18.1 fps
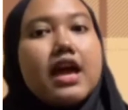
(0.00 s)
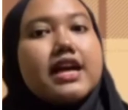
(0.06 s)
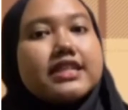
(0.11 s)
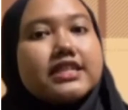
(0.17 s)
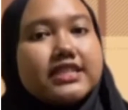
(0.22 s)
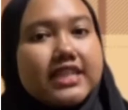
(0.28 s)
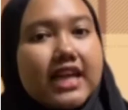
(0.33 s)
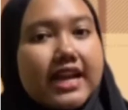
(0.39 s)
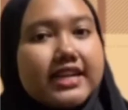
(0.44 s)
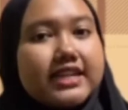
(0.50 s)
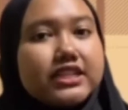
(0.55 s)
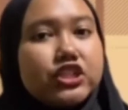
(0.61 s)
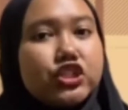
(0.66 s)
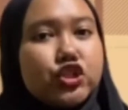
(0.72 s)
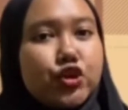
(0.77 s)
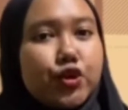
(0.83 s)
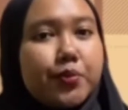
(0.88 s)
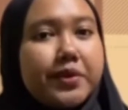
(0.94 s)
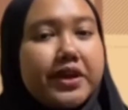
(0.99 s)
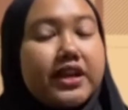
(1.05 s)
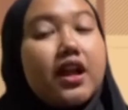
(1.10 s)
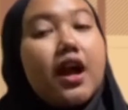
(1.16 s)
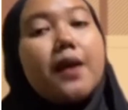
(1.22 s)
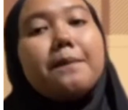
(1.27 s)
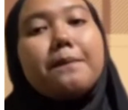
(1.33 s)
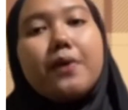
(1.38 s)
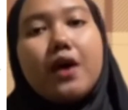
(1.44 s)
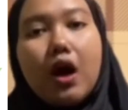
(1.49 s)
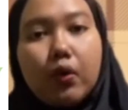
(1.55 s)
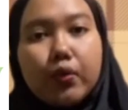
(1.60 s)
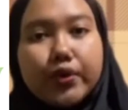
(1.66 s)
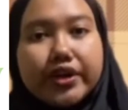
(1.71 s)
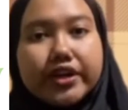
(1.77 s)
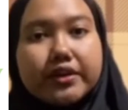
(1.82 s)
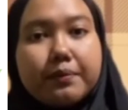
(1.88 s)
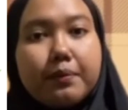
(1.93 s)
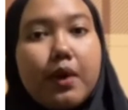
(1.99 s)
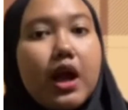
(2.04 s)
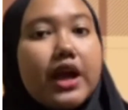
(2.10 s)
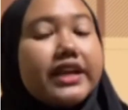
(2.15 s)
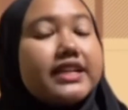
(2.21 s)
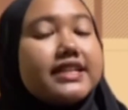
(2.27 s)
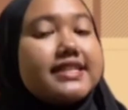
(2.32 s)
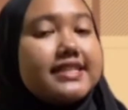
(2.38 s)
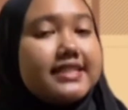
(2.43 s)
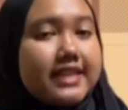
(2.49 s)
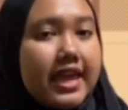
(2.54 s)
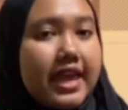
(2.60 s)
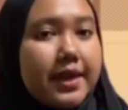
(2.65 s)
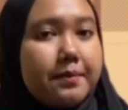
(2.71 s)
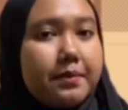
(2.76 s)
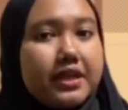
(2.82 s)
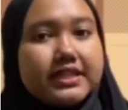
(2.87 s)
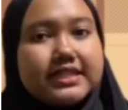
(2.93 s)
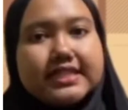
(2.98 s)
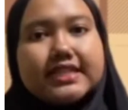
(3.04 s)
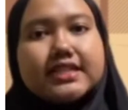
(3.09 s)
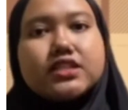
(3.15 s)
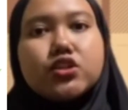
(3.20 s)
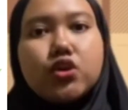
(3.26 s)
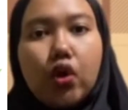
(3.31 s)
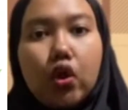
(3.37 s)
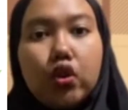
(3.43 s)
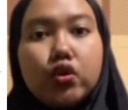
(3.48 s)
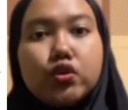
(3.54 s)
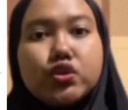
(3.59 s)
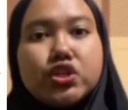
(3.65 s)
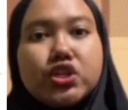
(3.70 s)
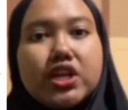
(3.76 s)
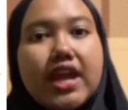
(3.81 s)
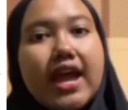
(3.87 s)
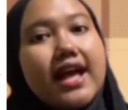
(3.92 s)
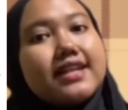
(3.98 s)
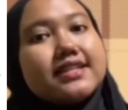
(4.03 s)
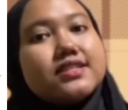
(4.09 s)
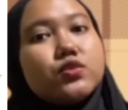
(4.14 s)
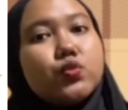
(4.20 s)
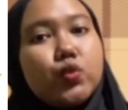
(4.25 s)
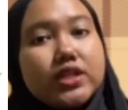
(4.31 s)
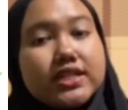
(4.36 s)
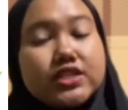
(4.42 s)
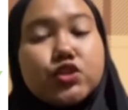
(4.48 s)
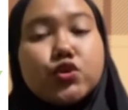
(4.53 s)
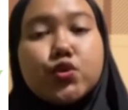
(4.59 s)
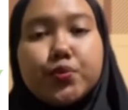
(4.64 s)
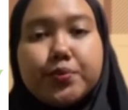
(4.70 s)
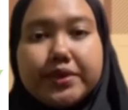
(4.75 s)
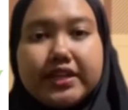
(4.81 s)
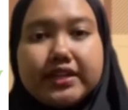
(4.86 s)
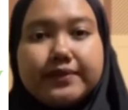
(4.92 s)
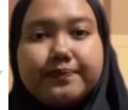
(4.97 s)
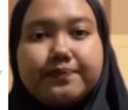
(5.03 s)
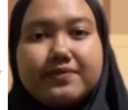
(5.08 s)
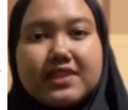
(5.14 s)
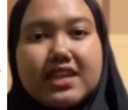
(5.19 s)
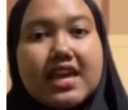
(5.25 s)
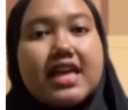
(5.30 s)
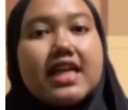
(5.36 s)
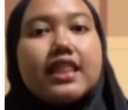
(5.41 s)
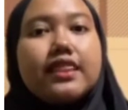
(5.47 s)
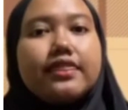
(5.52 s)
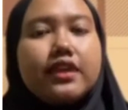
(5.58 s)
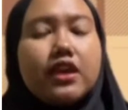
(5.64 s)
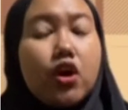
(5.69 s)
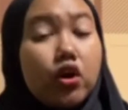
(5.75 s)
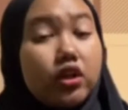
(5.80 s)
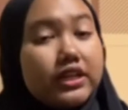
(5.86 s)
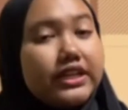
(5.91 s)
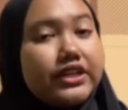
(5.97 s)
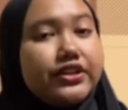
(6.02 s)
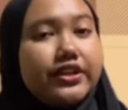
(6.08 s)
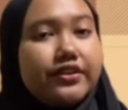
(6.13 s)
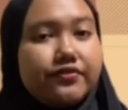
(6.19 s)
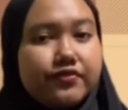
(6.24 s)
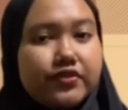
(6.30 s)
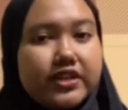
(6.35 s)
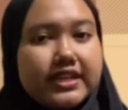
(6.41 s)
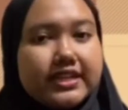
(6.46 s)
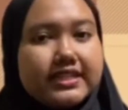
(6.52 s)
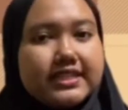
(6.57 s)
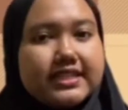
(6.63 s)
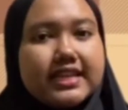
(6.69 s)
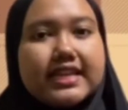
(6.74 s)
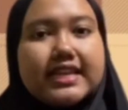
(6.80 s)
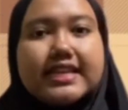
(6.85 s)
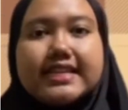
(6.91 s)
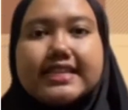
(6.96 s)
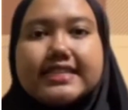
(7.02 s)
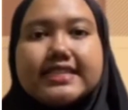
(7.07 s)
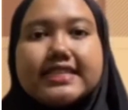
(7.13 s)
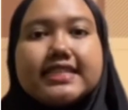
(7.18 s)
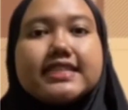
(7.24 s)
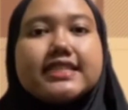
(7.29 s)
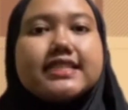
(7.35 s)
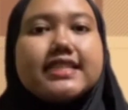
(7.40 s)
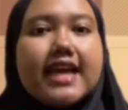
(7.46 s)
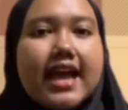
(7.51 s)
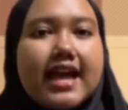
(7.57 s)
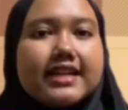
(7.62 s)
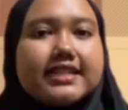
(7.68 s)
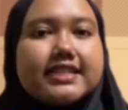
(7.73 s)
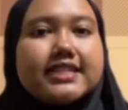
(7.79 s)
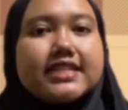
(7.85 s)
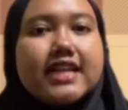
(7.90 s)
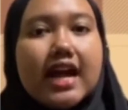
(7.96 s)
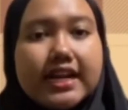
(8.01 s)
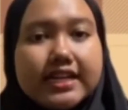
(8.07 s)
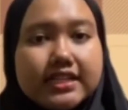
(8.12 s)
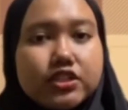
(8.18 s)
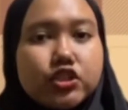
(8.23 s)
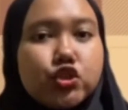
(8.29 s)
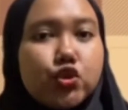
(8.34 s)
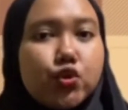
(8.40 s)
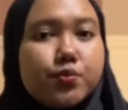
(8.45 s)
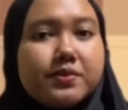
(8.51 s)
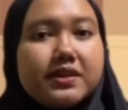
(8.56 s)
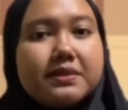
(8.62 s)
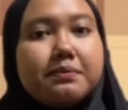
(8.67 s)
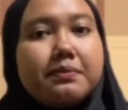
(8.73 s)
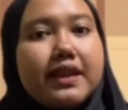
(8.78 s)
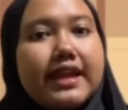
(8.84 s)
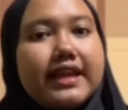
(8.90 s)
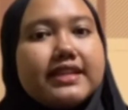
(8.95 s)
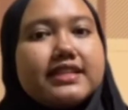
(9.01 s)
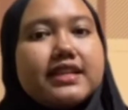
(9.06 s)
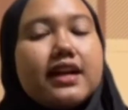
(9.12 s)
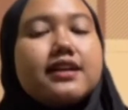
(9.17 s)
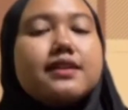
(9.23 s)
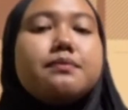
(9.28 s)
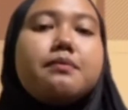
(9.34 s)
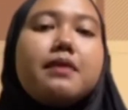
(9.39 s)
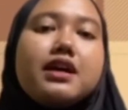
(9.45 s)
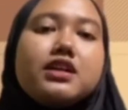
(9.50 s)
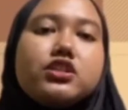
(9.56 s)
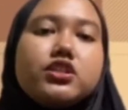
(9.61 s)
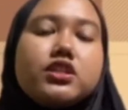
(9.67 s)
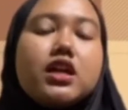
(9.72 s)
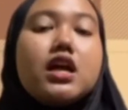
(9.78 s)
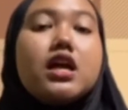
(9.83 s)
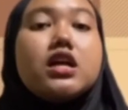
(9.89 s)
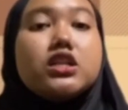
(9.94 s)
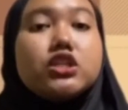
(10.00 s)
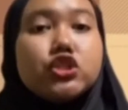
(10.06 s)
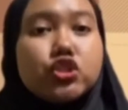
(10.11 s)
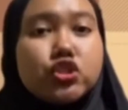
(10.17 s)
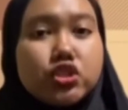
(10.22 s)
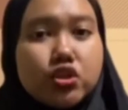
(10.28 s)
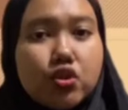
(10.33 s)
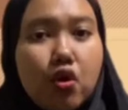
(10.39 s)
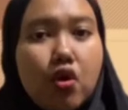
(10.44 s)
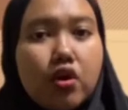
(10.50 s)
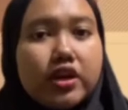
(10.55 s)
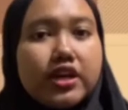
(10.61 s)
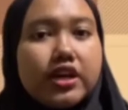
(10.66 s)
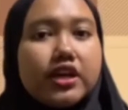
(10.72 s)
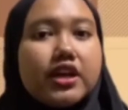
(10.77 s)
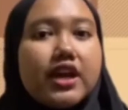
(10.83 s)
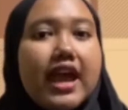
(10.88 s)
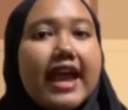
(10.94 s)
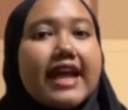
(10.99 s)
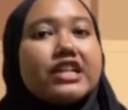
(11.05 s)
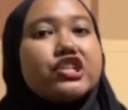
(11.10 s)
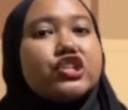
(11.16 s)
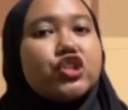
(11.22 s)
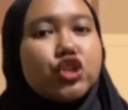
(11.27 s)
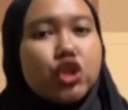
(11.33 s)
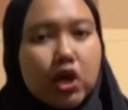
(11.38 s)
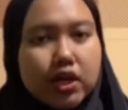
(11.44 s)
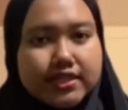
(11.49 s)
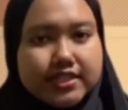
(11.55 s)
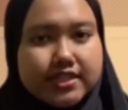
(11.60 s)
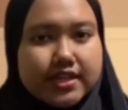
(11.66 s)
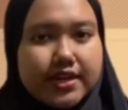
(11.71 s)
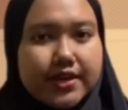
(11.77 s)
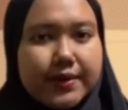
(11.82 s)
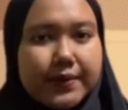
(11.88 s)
Tidal turbines are powered by the same technology as wind turbine. The only difference is that tidal turbine blades are much stronger and shorter.